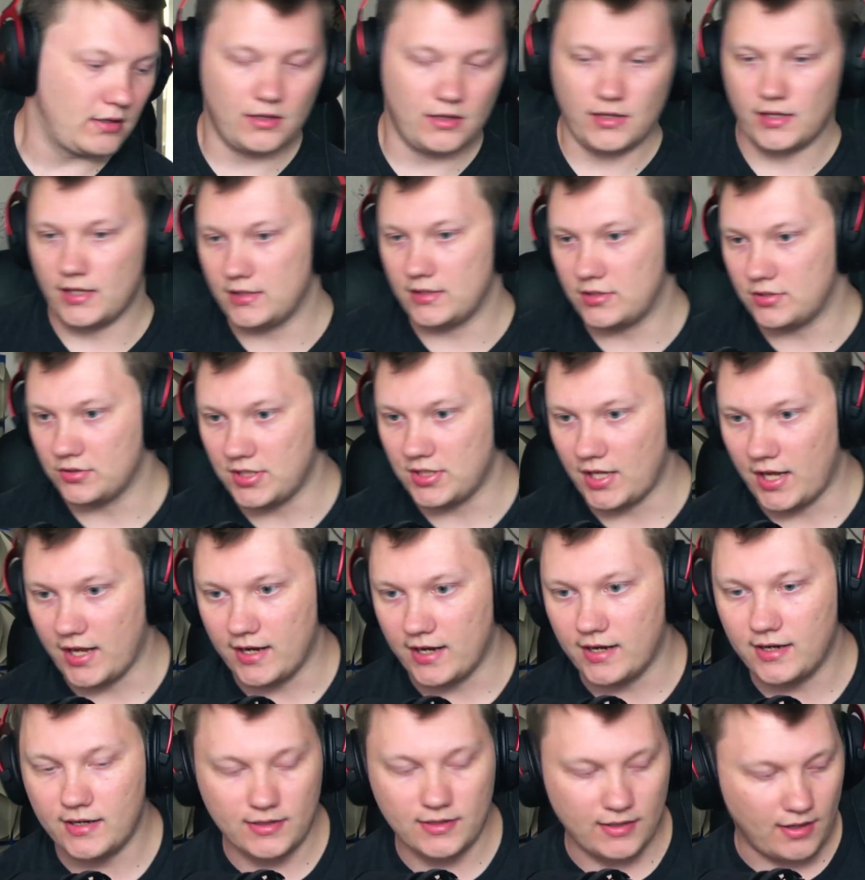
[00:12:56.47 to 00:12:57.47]
the
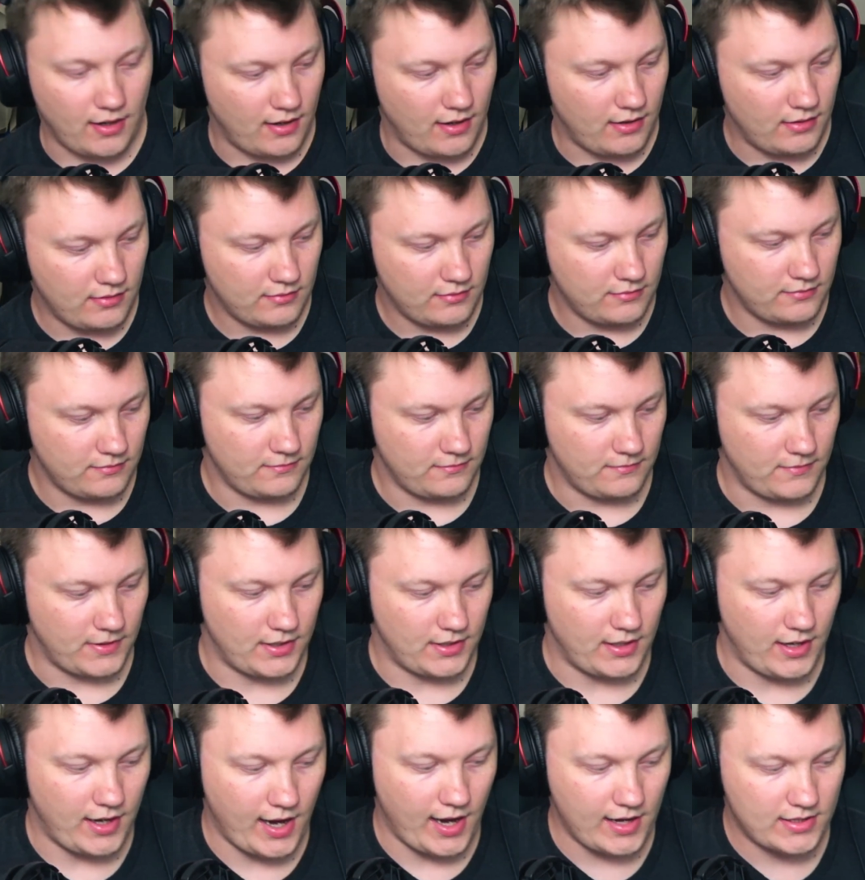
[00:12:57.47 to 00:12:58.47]
era where
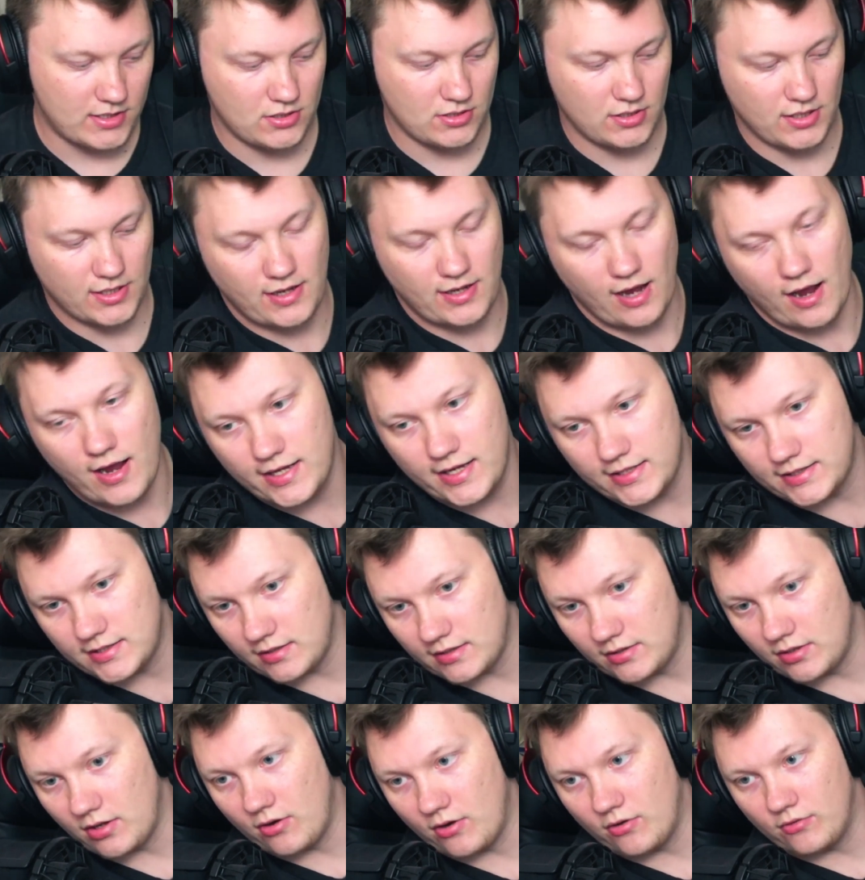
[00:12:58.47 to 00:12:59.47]
I actually kinda
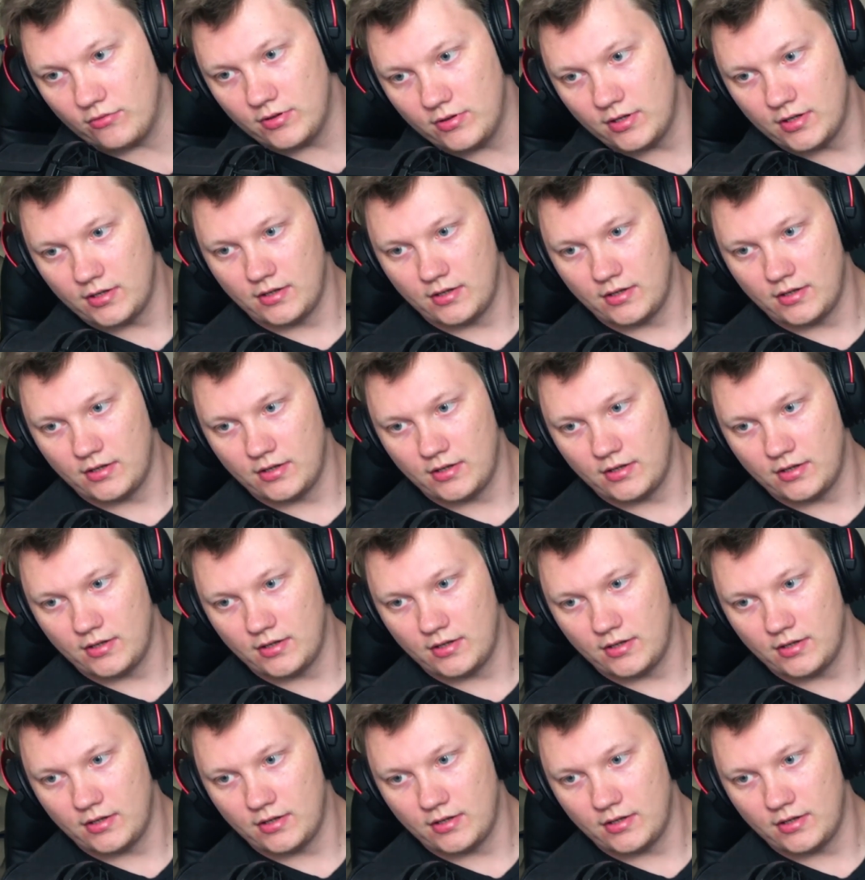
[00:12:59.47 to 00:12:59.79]
know